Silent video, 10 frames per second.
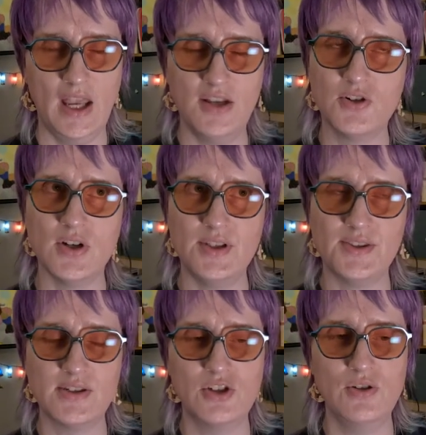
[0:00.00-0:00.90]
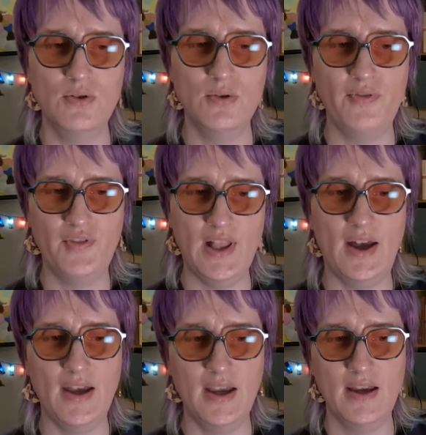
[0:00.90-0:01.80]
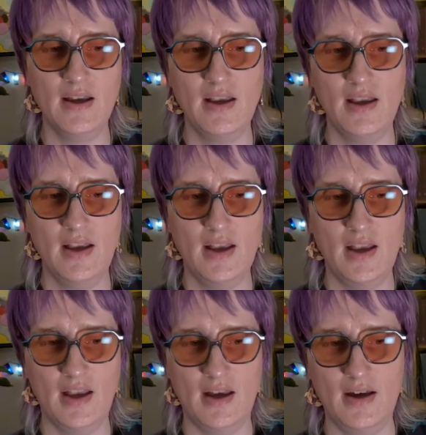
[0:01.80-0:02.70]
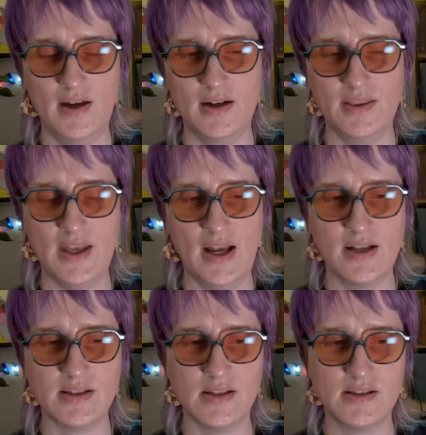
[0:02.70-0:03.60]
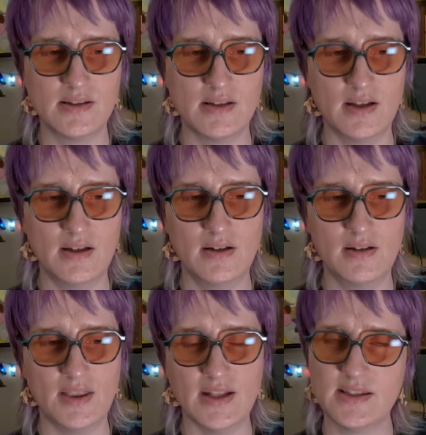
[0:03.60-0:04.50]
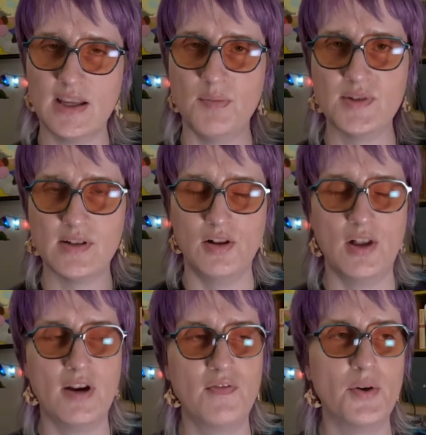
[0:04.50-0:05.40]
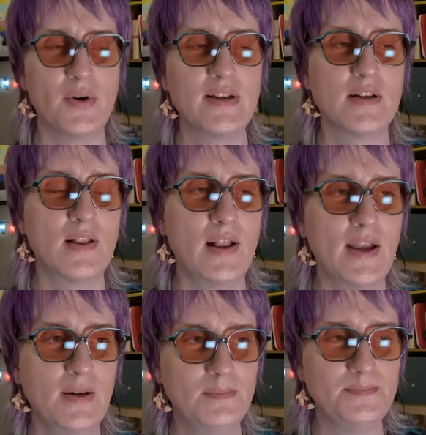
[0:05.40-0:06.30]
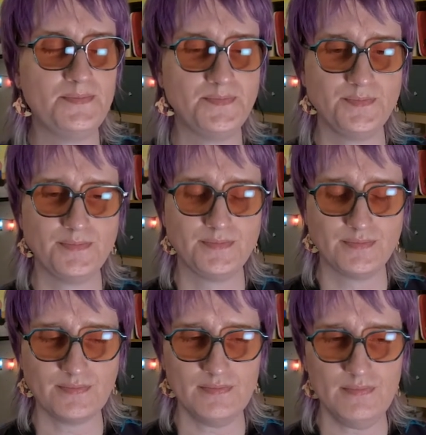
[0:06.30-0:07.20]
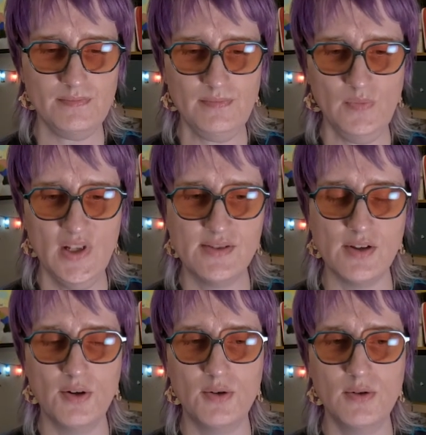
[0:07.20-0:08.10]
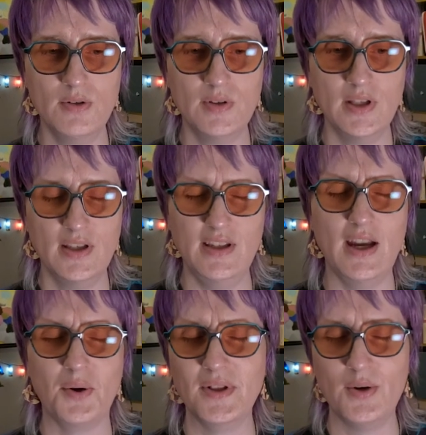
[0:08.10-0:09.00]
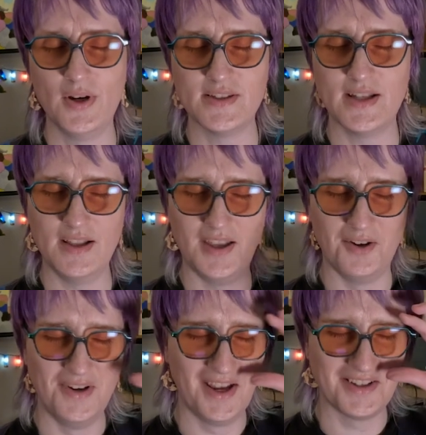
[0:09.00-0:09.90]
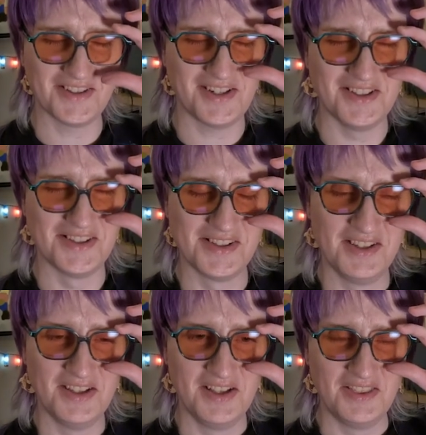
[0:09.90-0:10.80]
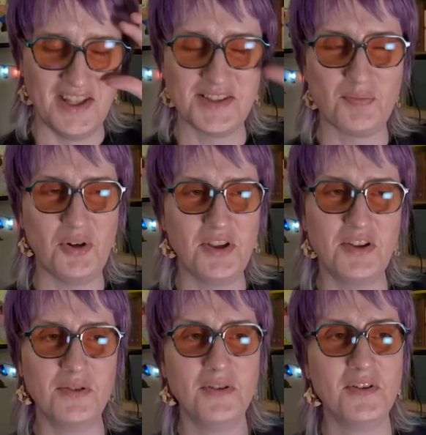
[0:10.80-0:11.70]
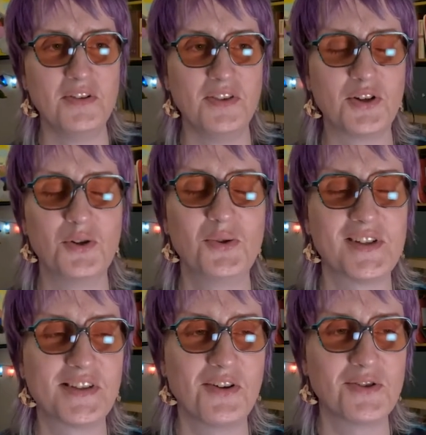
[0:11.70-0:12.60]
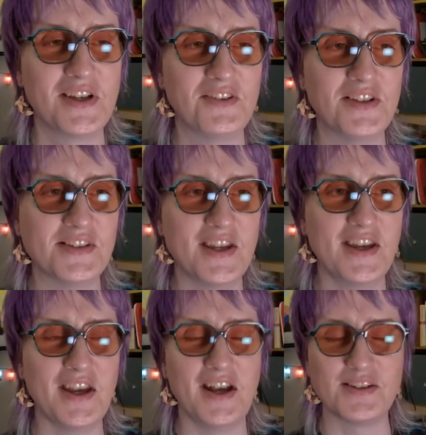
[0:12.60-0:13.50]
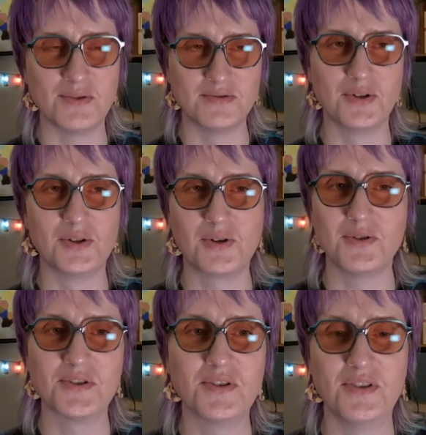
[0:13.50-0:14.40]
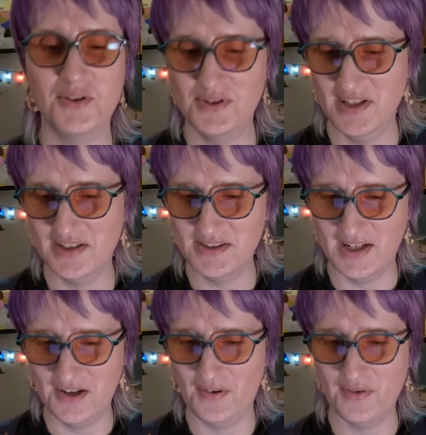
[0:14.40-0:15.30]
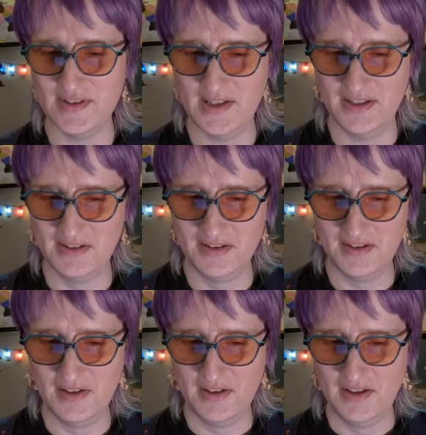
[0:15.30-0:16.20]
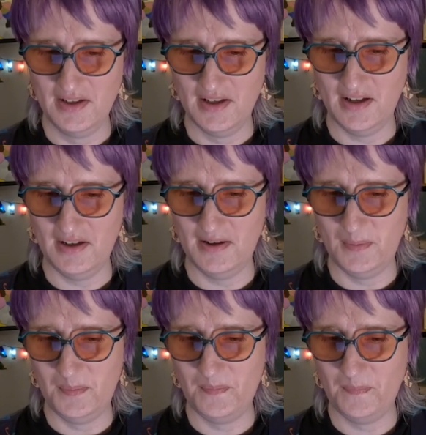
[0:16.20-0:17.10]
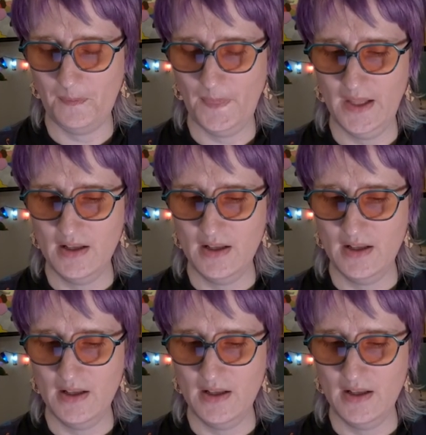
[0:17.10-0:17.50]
entrance to Fly uh, that has its, uh, that skips a lot of the rest of the line. So yeah, I really want to stay there next because that's probably the the coolest hotel to stay as a roller coaster enthusiast that I've ever seen. Um,